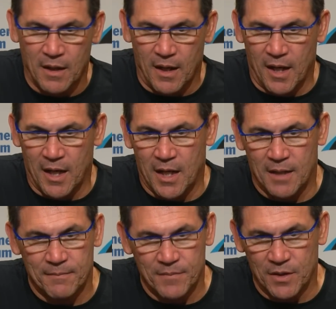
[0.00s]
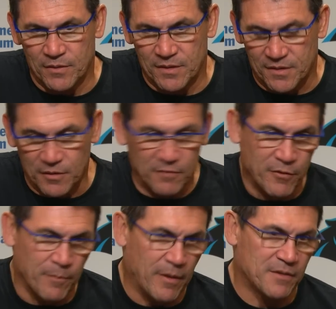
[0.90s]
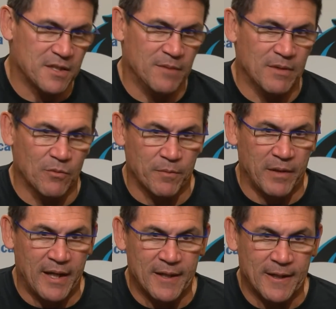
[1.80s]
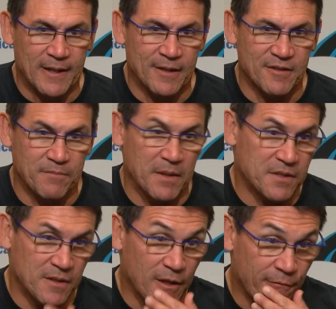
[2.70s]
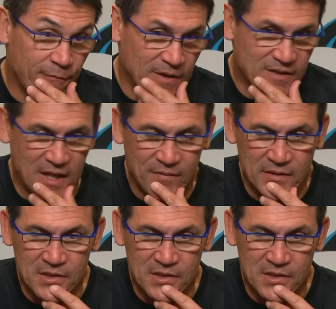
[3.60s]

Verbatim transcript: Um, you know, just a good football team that we're playing against, especially their front seven.